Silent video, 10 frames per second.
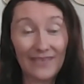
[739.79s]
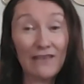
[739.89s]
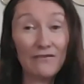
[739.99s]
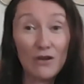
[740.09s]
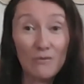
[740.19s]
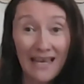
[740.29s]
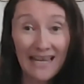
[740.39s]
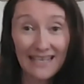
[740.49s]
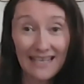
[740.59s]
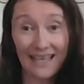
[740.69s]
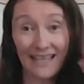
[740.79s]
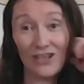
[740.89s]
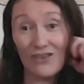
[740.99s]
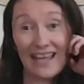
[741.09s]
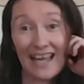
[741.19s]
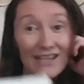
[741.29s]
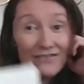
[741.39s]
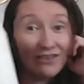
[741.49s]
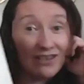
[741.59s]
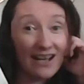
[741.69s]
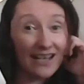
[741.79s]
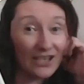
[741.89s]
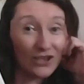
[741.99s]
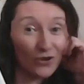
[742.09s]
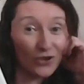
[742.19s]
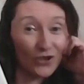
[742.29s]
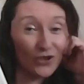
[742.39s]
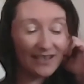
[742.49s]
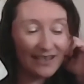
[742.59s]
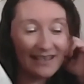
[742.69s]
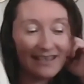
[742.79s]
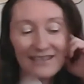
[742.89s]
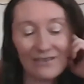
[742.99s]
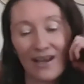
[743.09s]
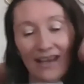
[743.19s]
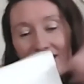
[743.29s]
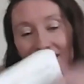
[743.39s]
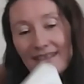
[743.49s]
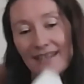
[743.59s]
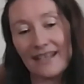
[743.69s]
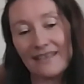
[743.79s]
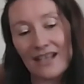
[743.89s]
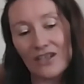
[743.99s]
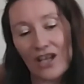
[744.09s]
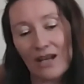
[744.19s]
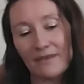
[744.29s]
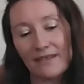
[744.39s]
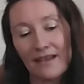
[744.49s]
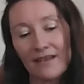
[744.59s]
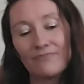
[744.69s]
If you make it, you can if you like. It's your choice. So that's quite a nice thing in that chapter.